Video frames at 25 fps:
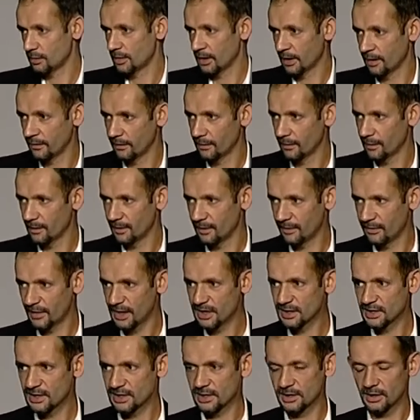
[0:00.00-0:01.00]
and
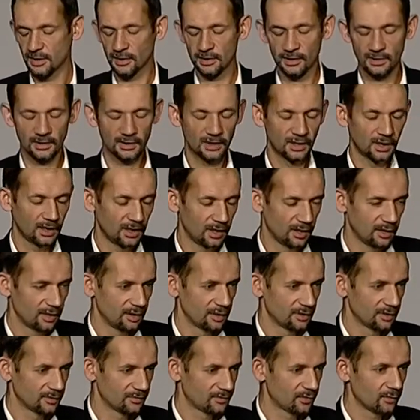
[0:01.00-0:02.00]
that's
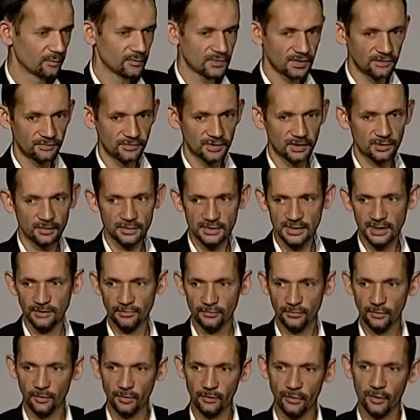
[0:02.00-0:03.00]
some difficulty
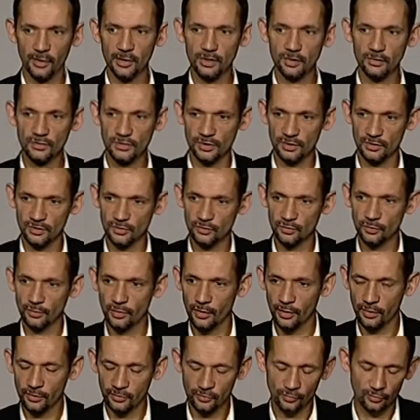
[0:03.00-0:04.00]
for the users
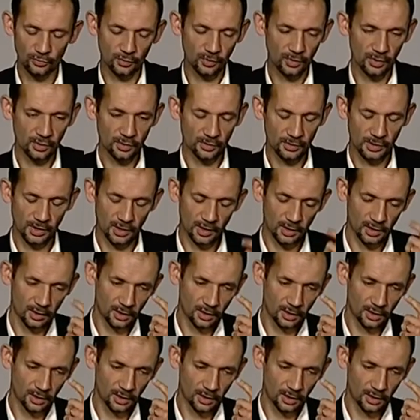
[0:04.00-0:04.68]
to learn